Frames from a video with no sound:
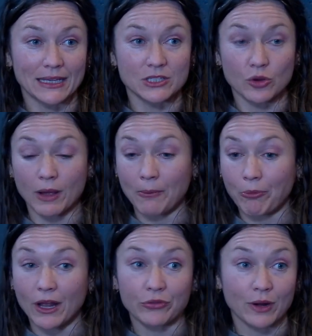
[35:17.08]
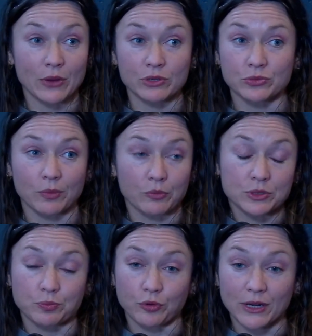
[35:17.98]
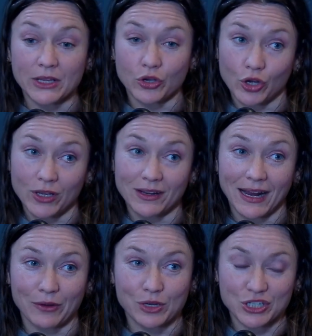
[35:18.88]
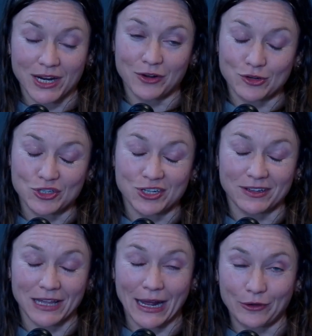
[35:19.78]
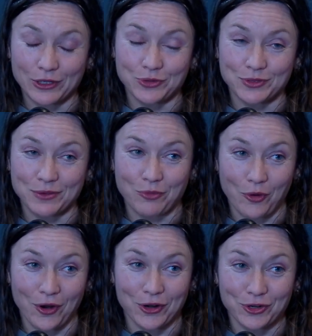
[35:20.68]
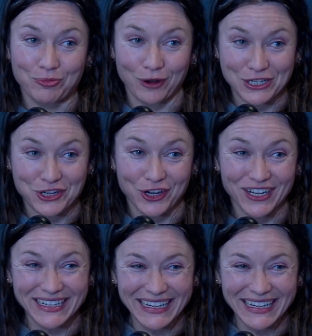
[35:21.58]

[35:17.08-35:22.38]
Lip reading: And so my breath rate was pretty good. I wish I understood how to use it more under pressure.